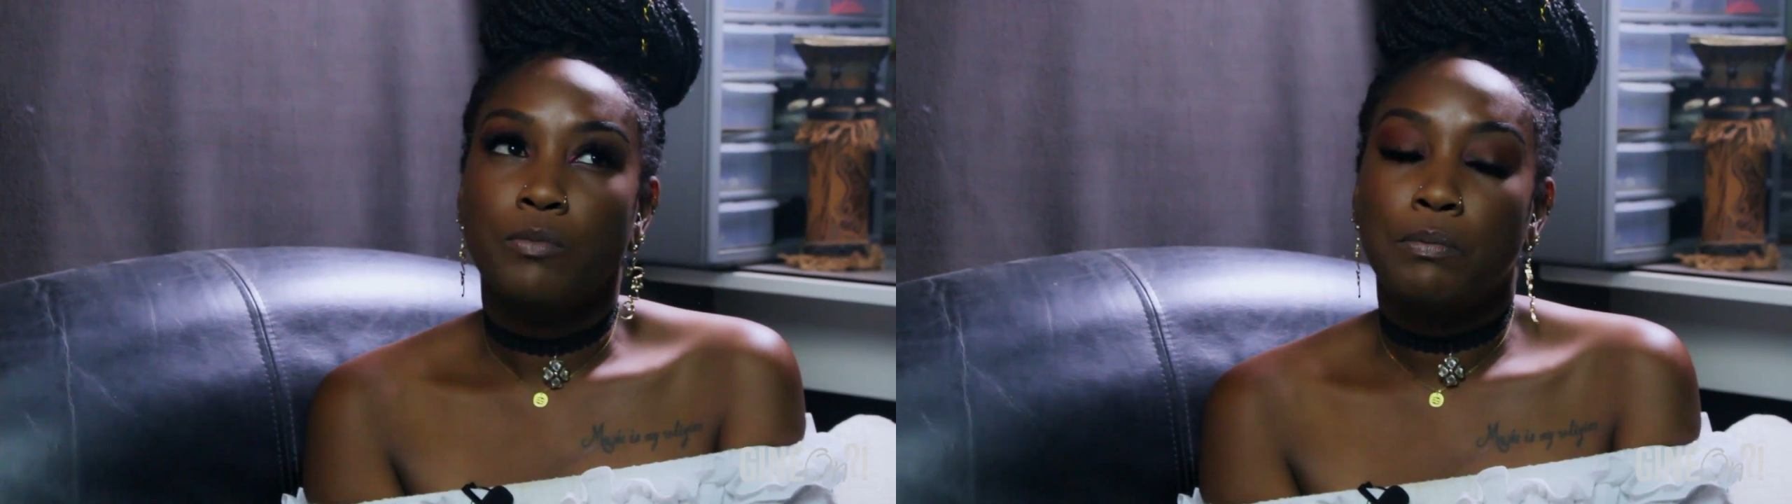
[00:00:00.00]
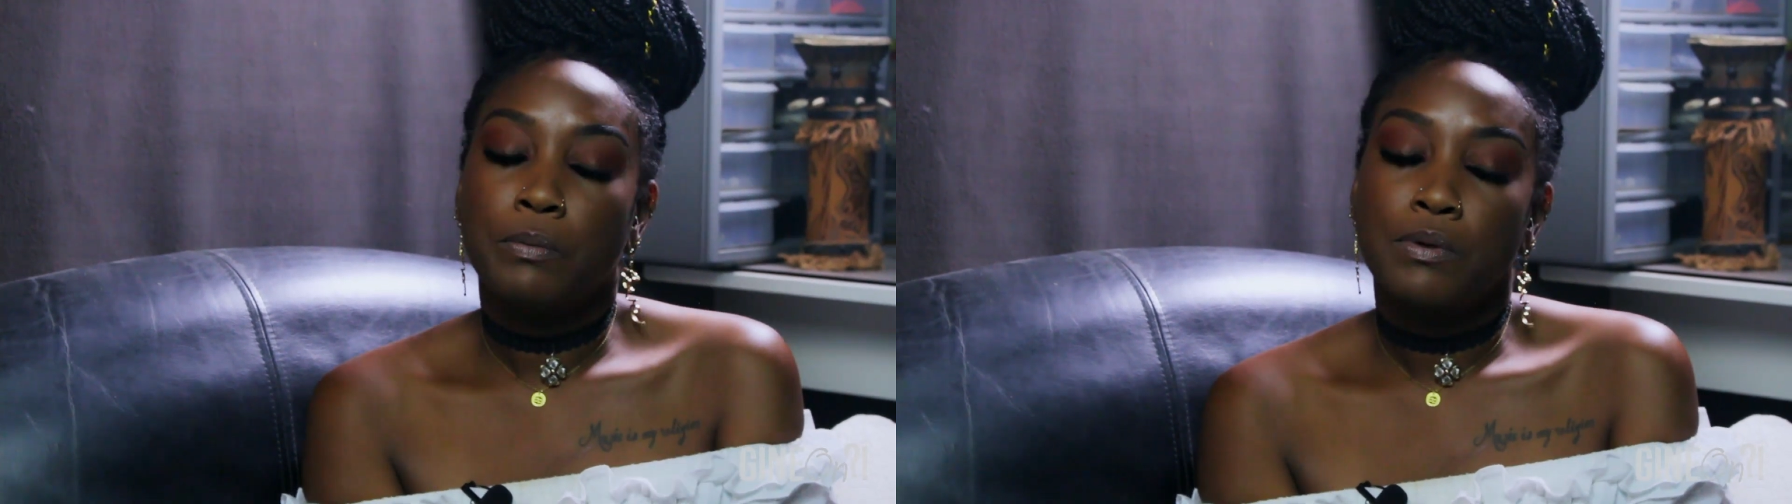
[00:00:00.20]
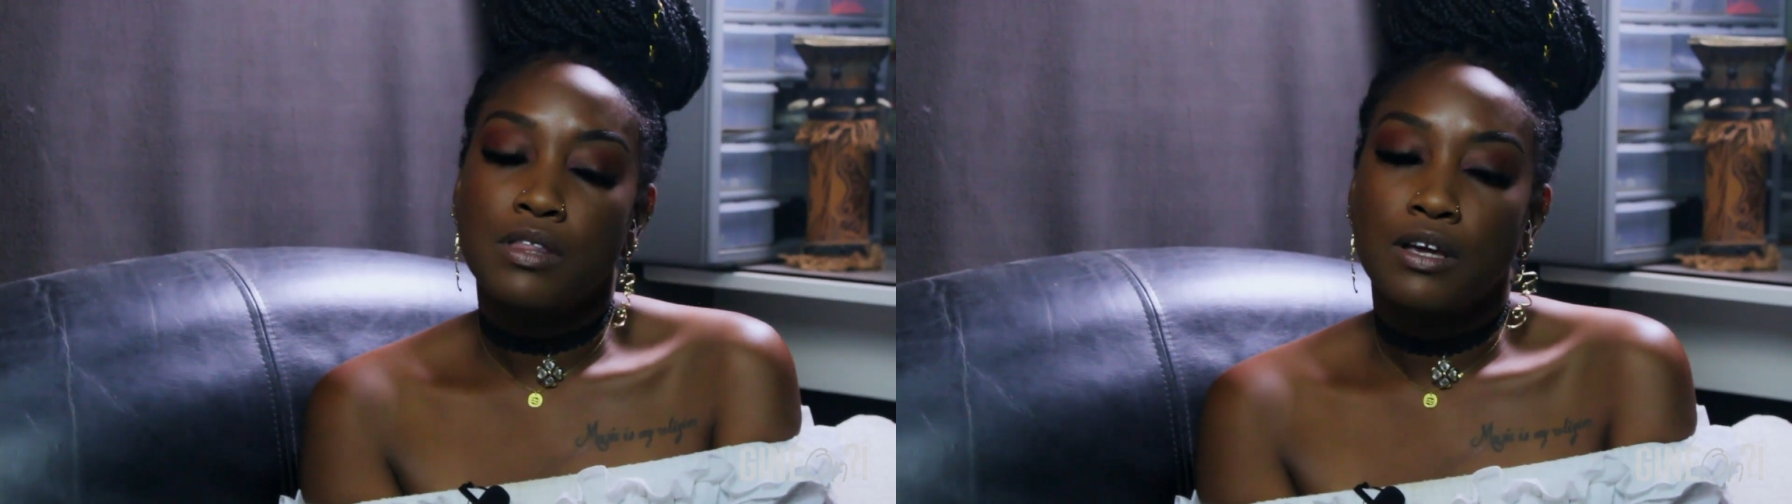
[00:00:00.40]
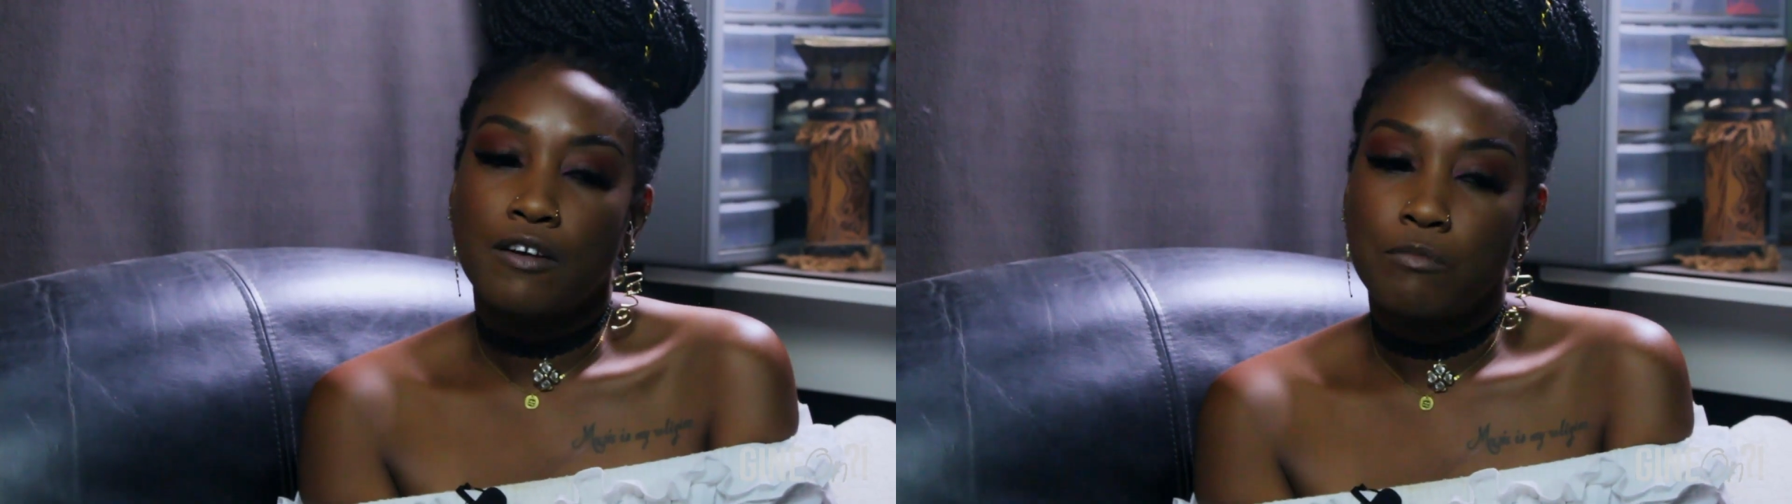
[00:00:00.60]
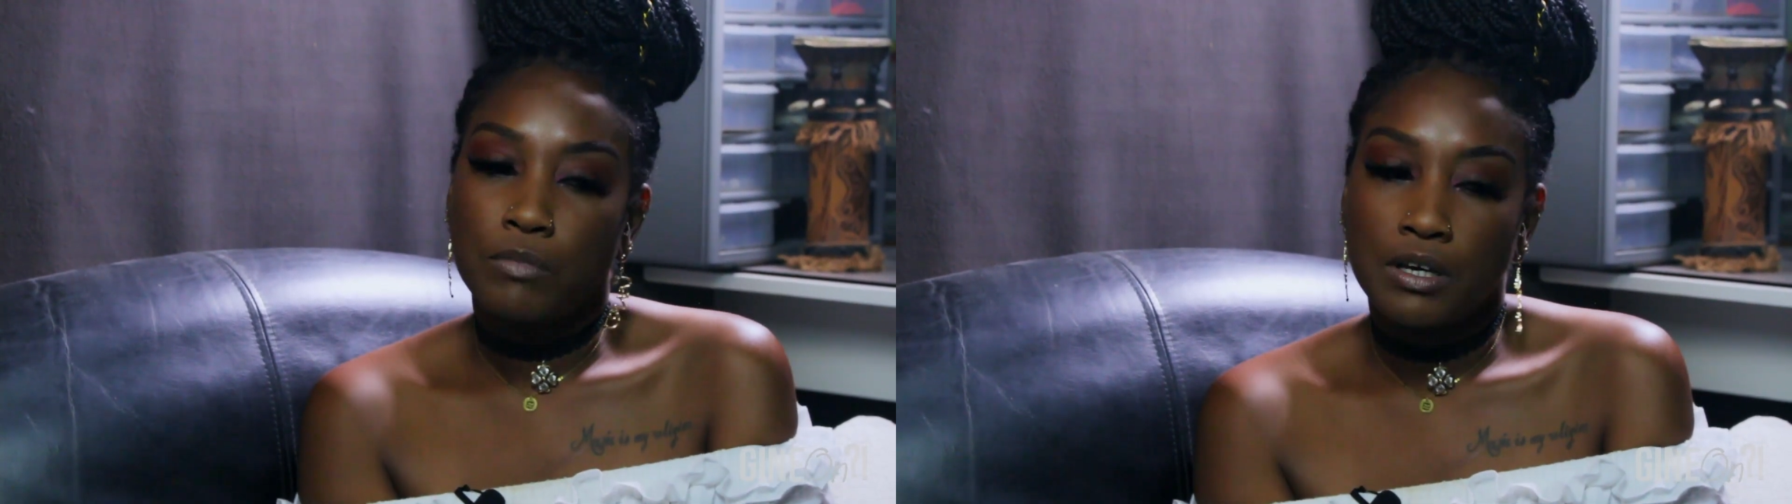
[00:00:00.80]
when people think
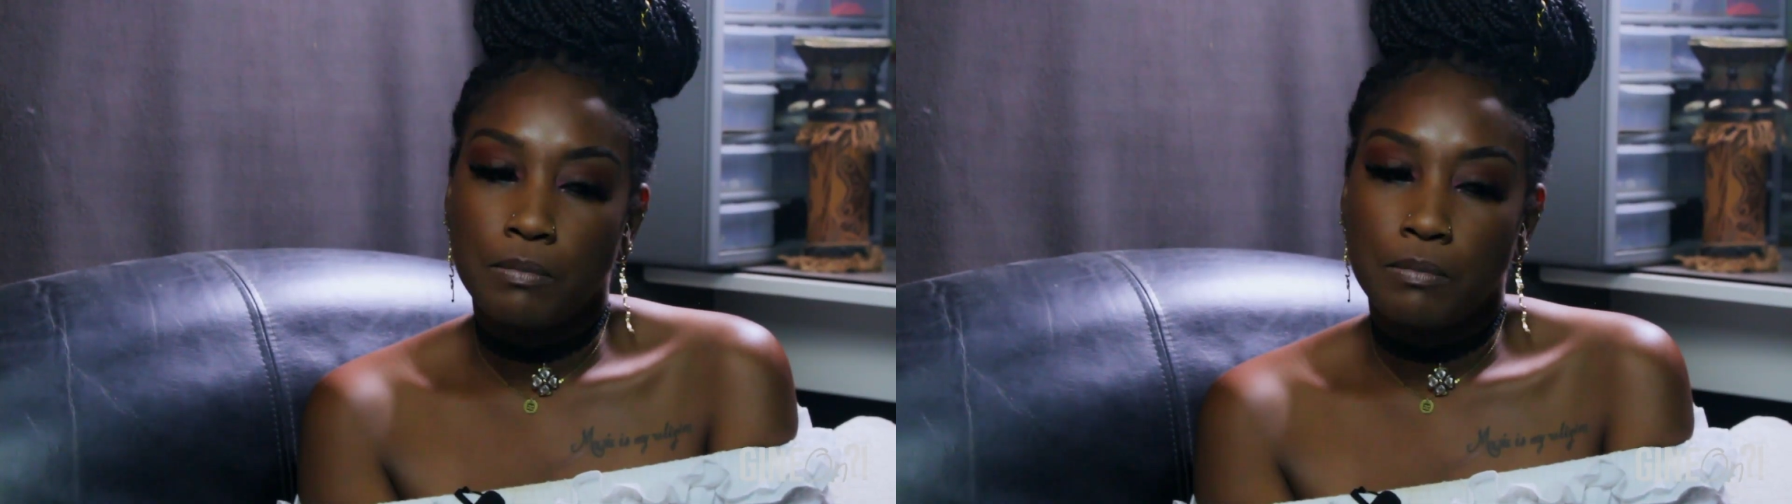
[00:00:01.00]
of me,